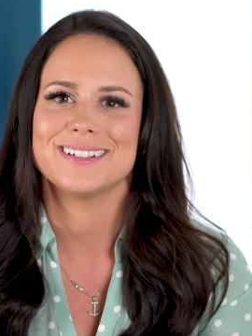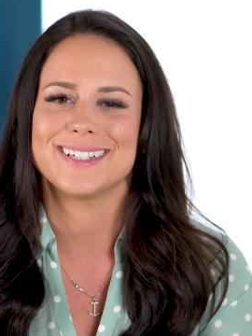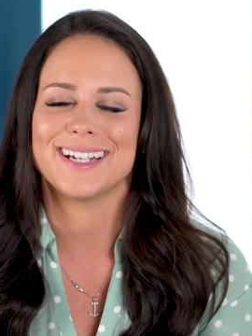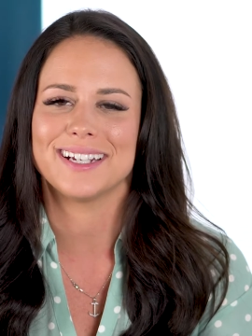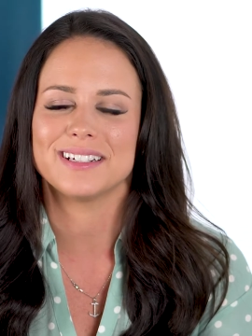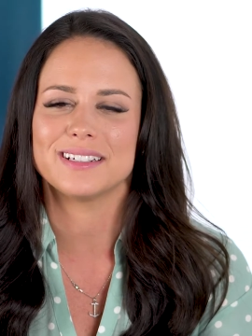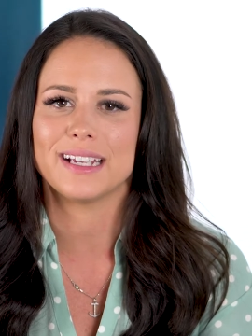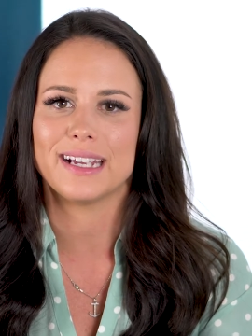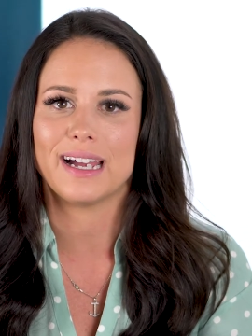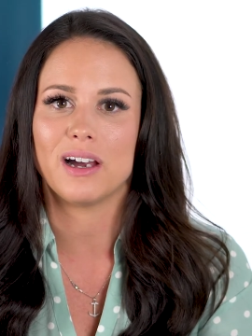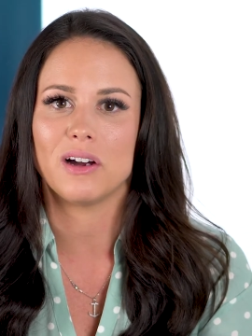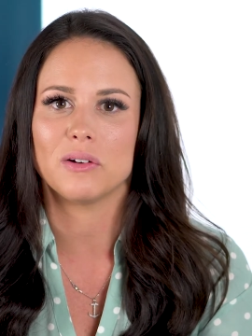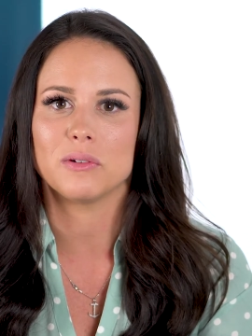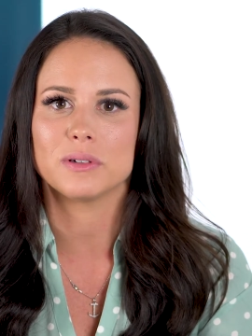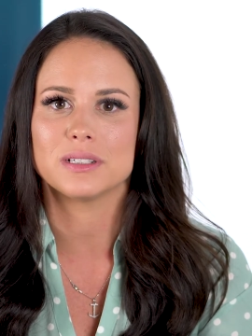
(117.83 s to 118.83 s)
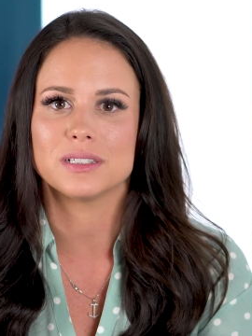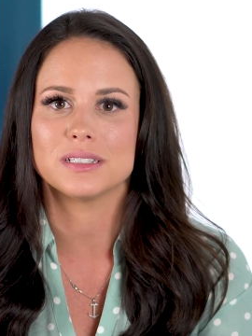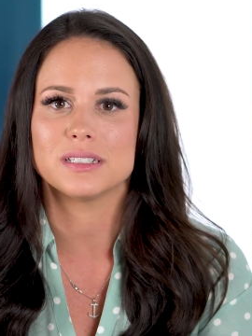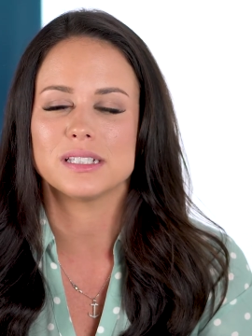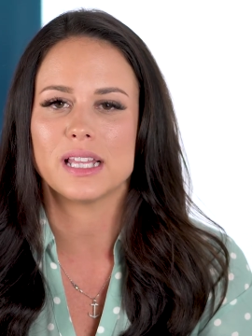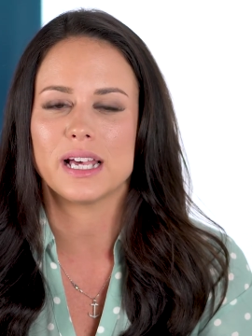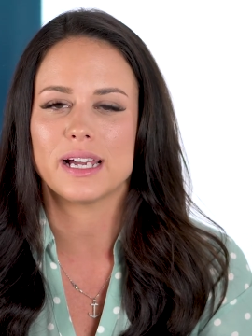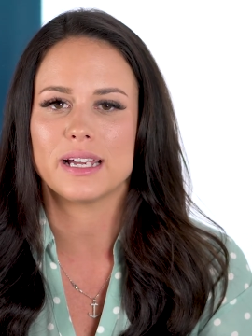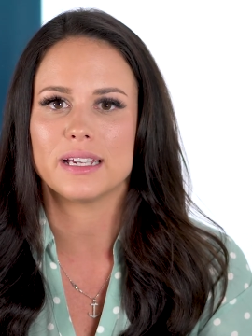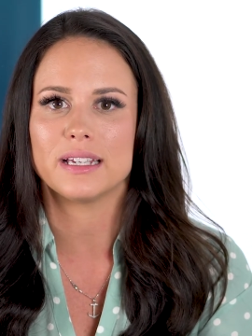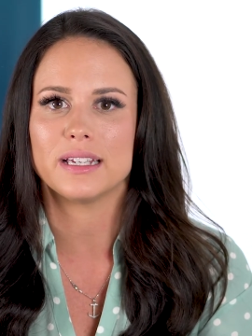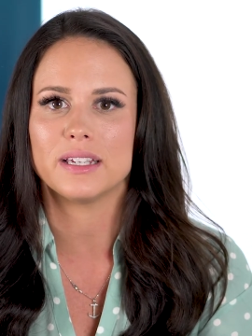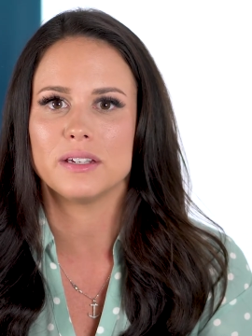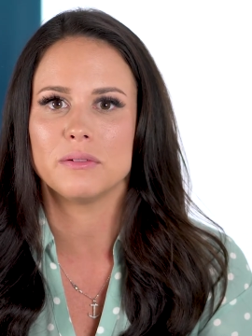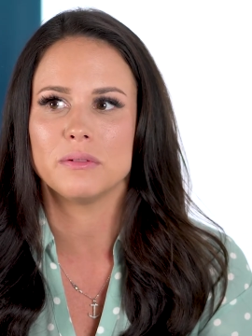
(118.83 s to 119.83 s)
day in, day out was that
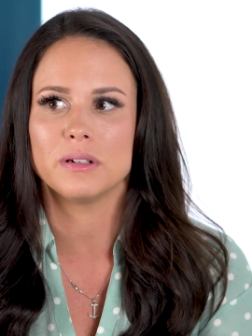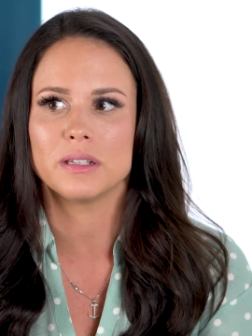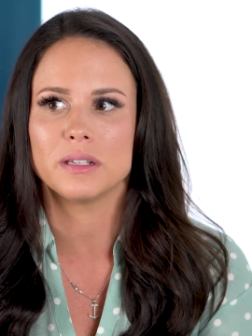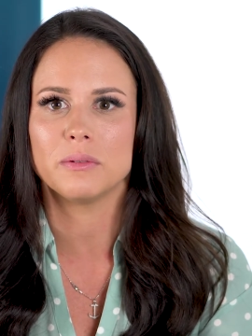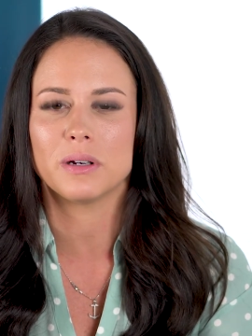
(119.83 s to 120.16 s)
he really